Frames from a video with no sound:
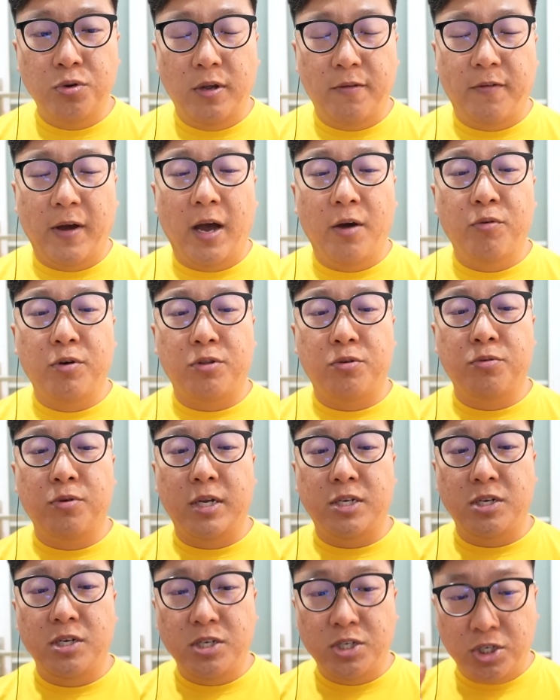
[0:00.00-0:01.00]
If I were to
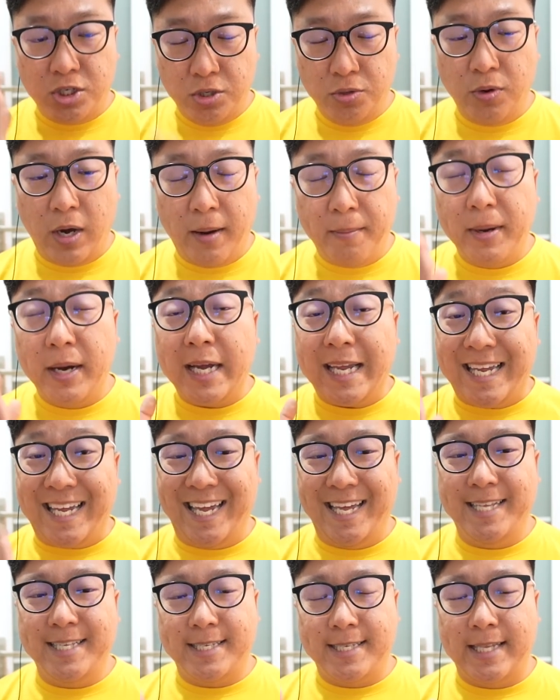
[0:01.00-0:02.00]
actually shield up
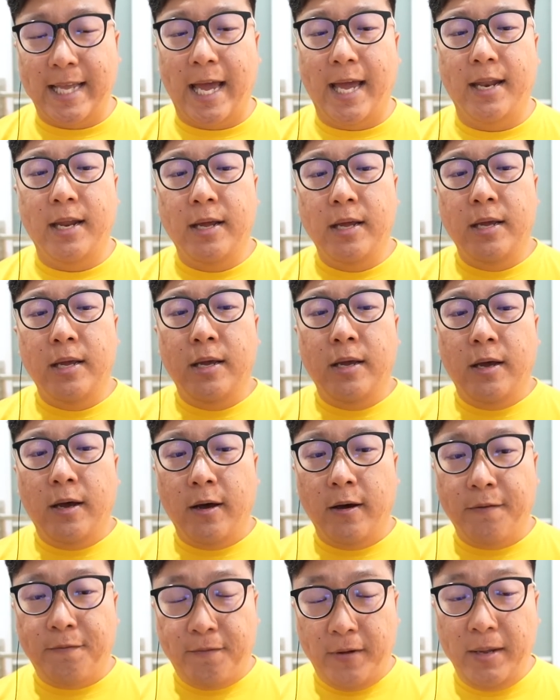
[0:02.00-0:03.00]
against that
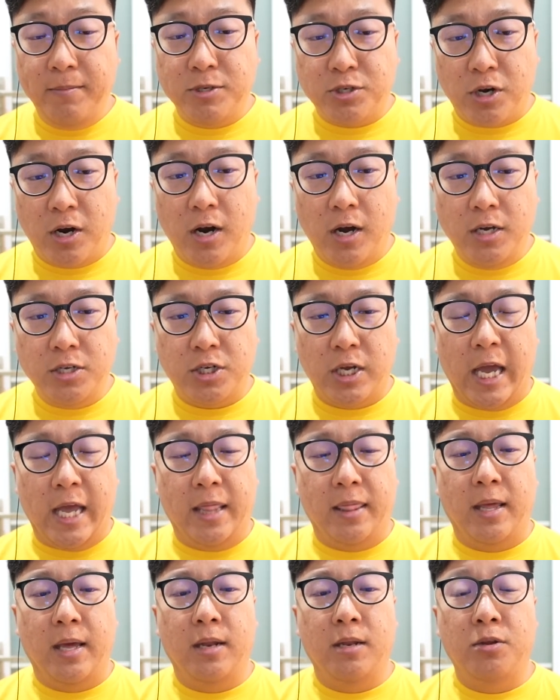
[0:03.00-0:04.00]
Flame Charge
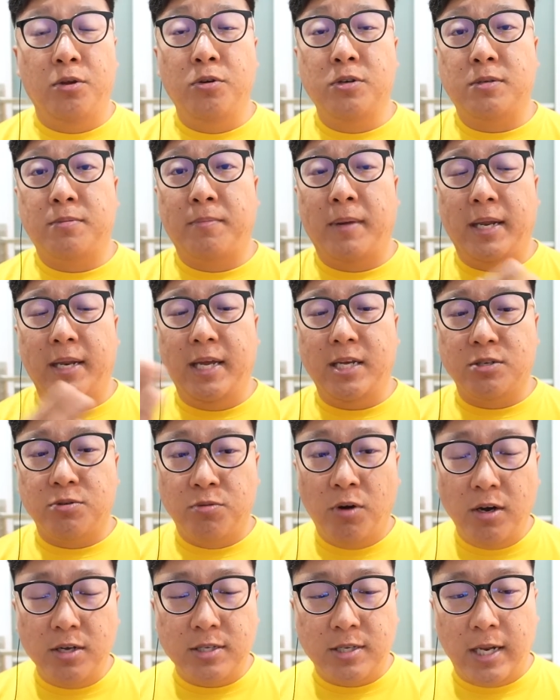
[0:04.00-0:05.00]
and then use my next
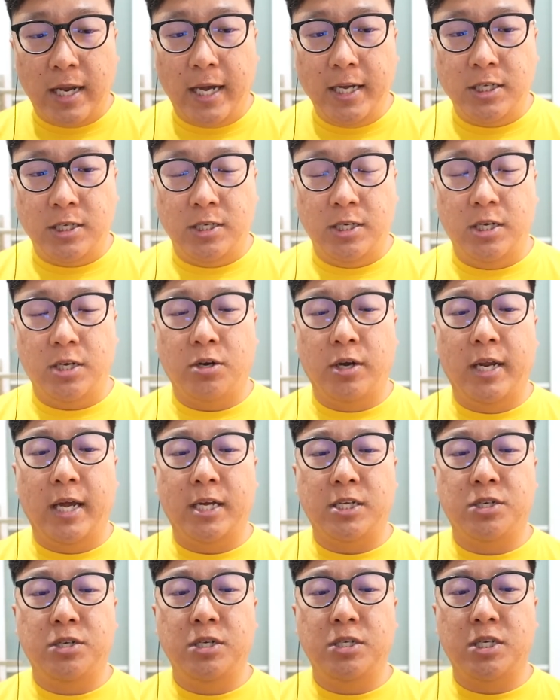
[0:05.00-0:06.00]
Rock Slide, she can
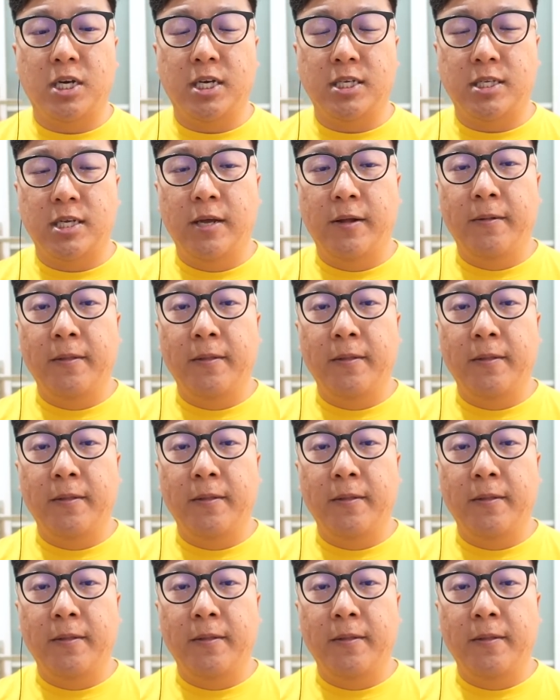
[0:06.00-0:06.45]
actually just